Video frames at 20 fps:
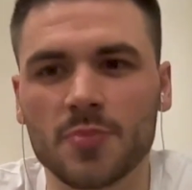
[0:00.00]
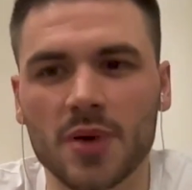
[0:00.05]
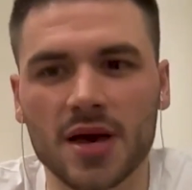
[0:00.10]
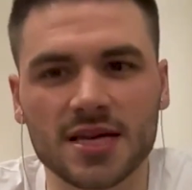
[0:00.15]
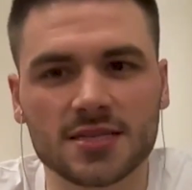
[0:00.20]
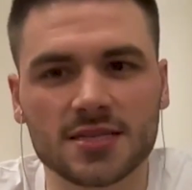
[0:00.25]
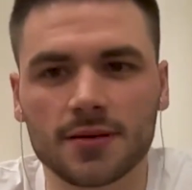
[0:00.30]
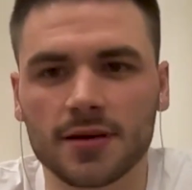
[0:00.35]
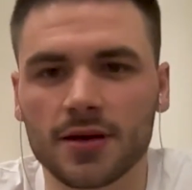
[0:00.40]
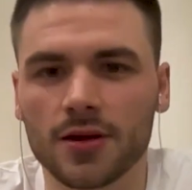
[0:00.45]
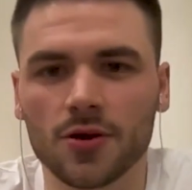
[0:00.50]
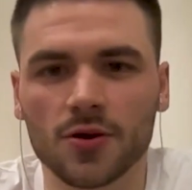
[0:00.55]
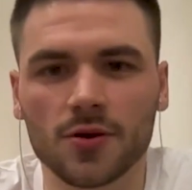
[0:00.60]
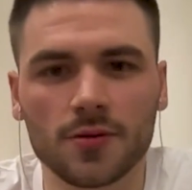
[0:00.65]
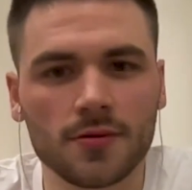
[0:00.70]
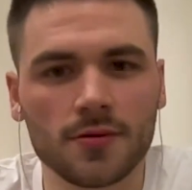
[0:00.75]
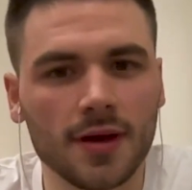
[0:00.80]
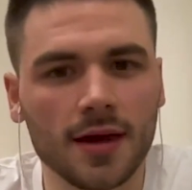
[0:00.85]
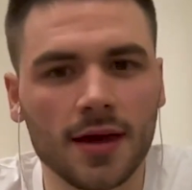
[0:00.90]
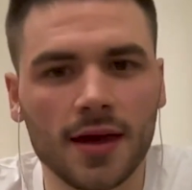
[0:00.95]
Based, you
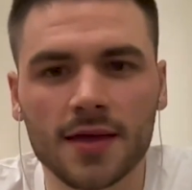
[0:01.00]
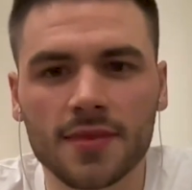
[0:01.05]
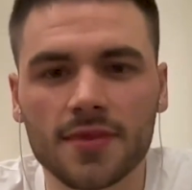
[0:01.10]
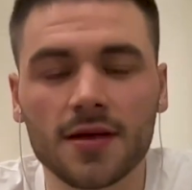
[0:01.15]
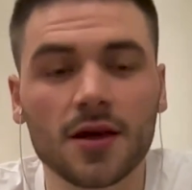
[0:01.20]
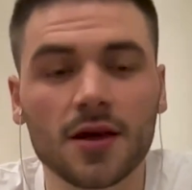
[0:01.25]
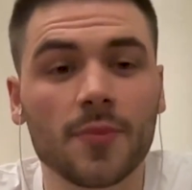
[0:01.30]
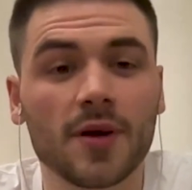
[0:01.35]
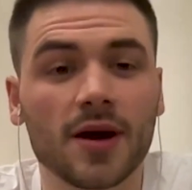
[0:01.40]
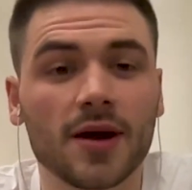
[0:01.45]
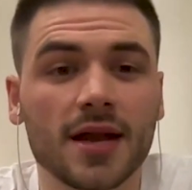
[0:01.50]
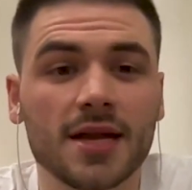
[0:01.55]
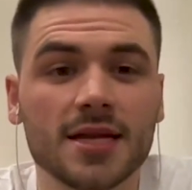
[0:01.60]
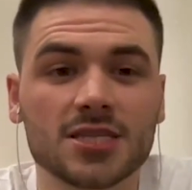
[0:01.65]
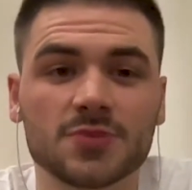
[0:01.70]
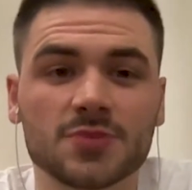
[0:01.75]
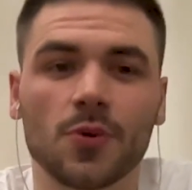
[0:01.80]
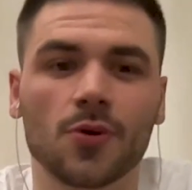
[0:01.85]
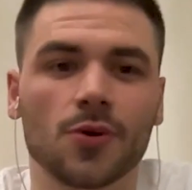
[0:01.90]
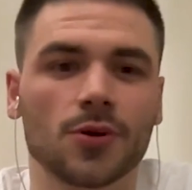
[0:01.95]
know, think about
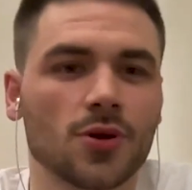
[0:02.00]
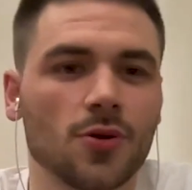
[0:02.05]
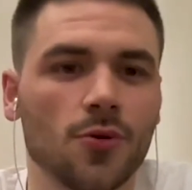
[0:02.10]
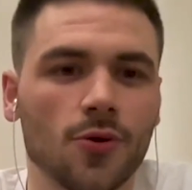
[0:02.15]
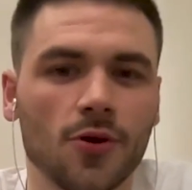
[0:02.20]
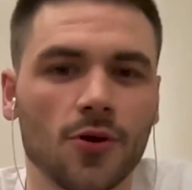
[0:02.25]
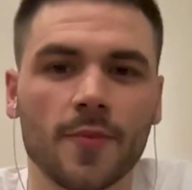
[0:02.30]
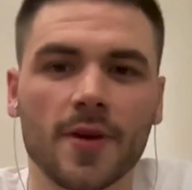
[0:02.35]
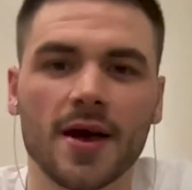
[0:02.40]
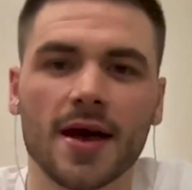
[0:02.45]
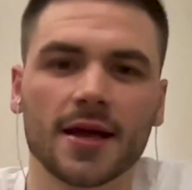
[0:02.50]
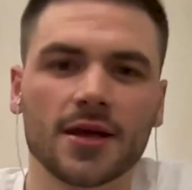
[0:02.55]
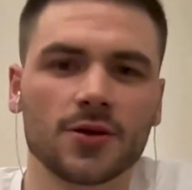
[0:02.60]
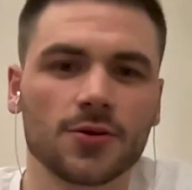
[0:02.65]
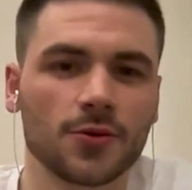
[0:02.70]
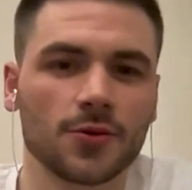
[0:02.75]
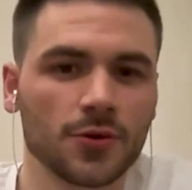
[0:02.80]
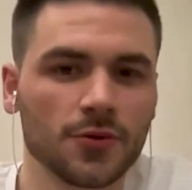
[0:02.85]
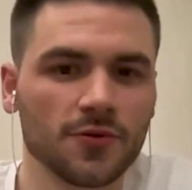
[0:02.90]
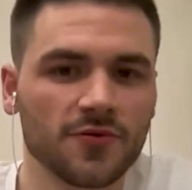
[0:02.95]
any sport,
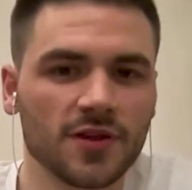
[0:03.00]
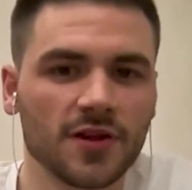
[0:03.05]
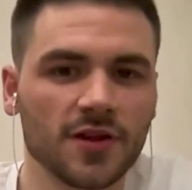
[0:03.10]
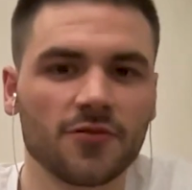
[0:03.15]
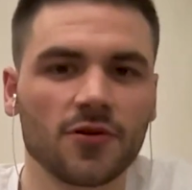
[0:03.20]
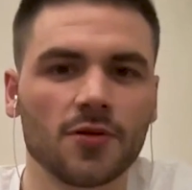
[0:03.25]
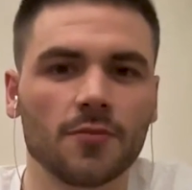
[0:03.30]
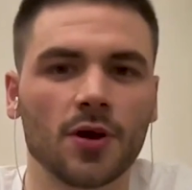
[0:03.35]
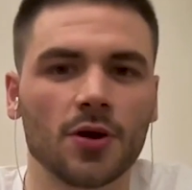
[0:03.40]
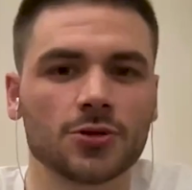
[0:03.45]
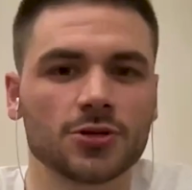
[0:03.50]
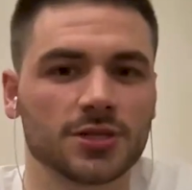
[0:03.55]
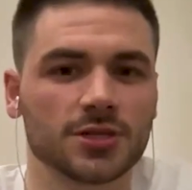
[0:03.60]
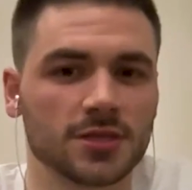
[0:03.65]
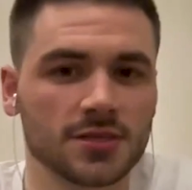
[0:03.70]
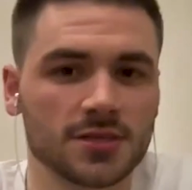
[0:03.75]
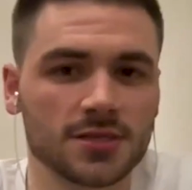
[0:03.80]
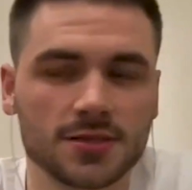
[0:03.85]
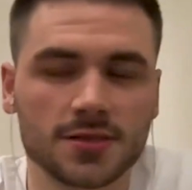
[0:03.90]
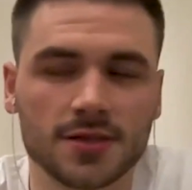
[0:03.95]
quarterback, you know, you have different
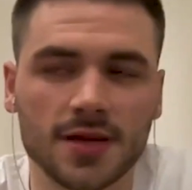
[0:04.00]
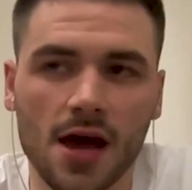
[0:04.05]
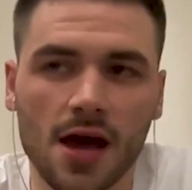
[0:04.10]
motions.